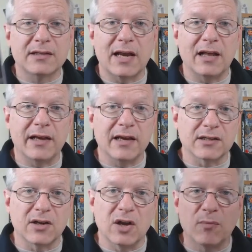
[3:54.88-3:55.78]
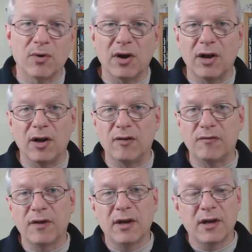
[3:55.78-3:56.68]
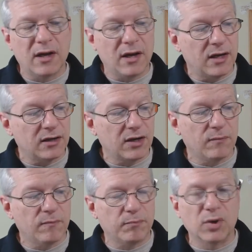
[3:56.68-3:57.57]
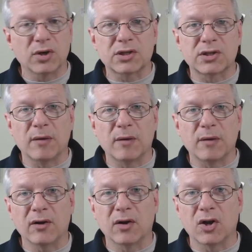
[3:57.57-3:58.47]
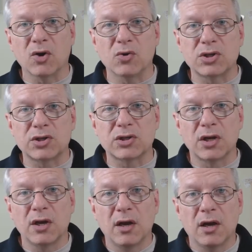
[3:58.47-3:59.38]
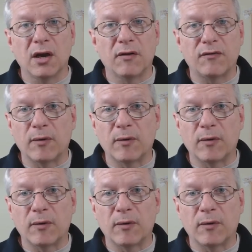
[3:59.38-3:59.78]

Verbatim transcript: Tally has a number of uh, books about ghosts uh,